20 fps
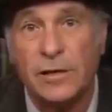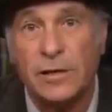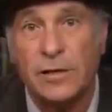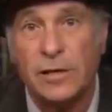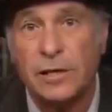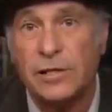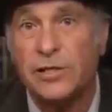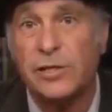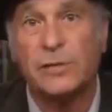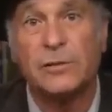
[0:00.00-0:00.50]

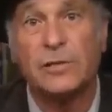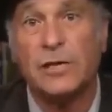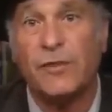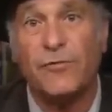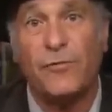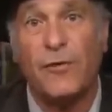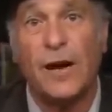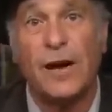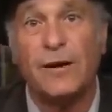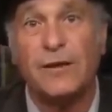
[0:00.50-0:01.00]
They should
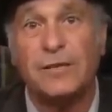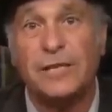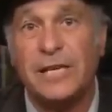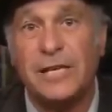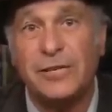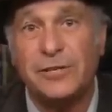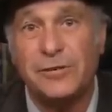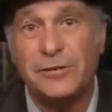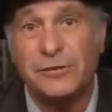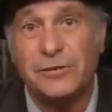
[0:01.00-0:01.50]
fire
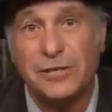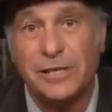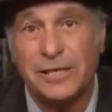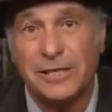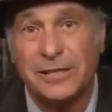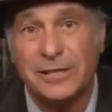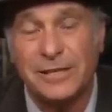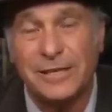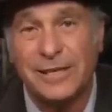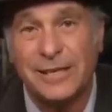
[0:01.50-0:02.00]
teachers
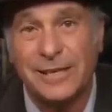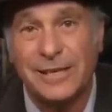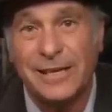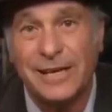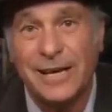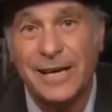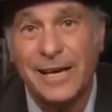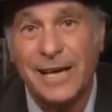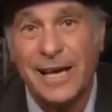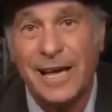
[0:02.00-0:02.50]
and, uh,
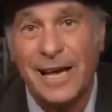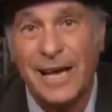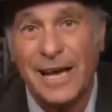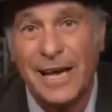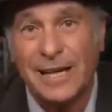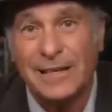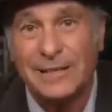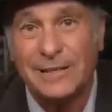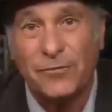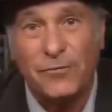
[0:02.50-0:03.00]

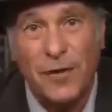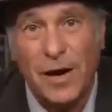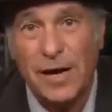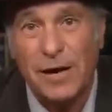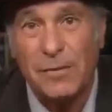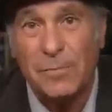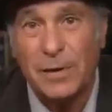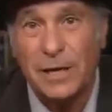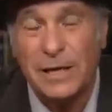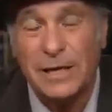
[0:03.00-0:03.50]
and
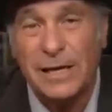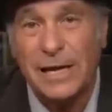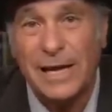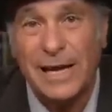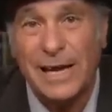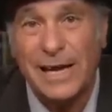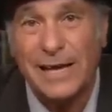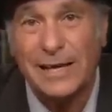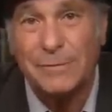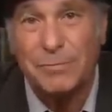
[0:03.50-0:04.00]
firemen
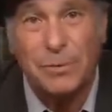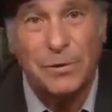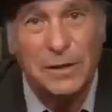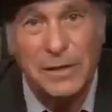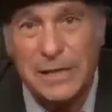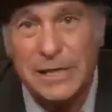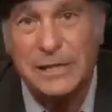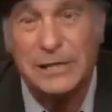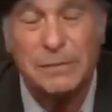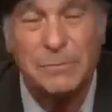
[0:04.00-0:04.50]
and
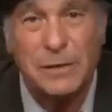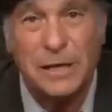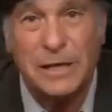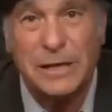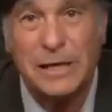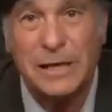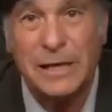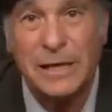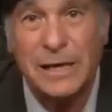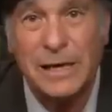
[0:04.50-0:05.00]

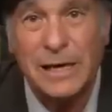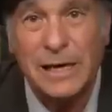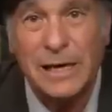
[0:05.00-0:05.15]
policemen